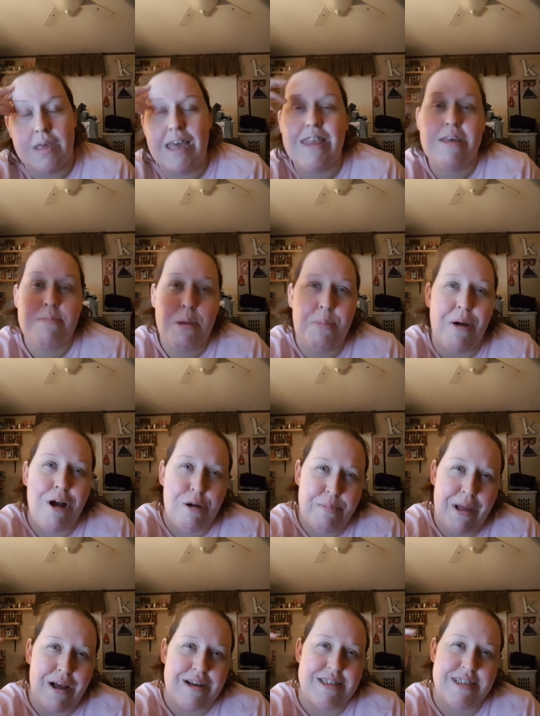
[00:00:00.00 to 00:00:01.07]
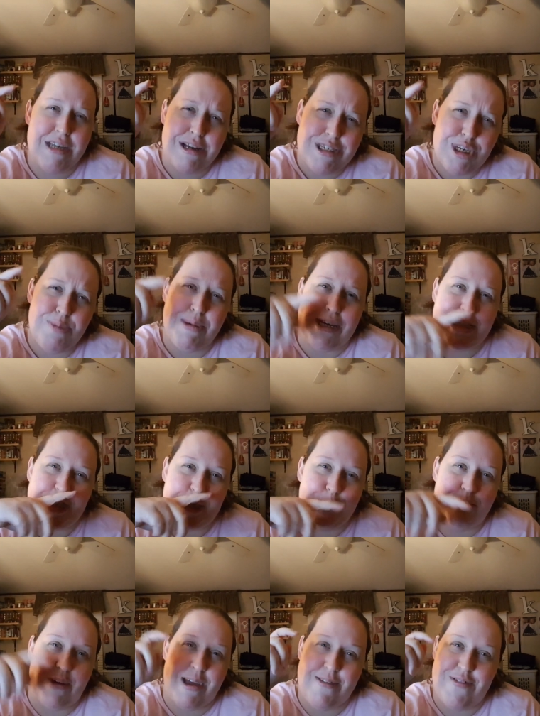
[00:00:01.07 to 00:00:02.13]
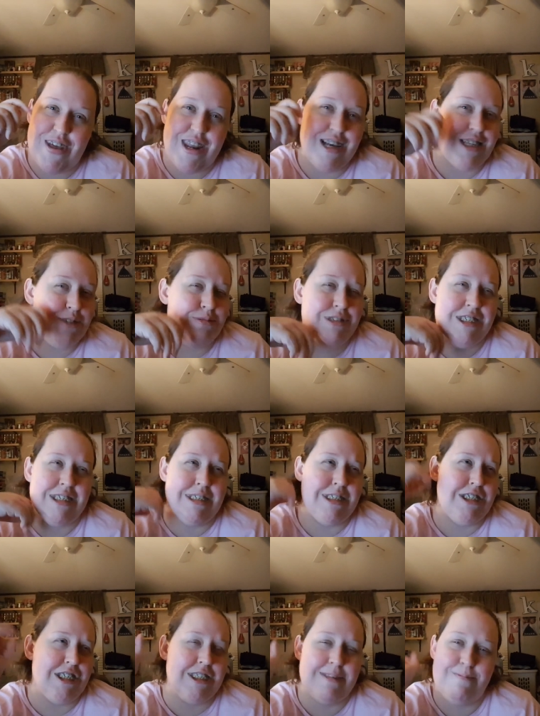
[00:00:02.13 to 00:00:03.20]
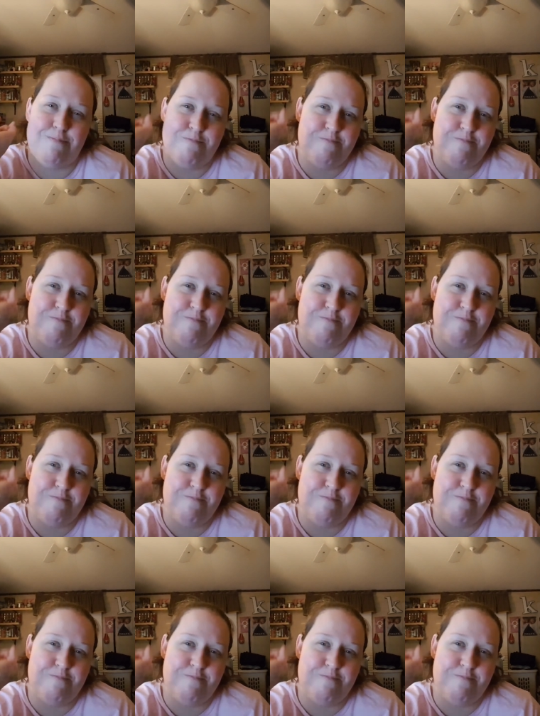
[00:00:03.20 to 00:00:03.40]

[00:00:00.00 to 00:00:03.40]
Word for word: and then my Bark box is also being shipped by FedEx, which is just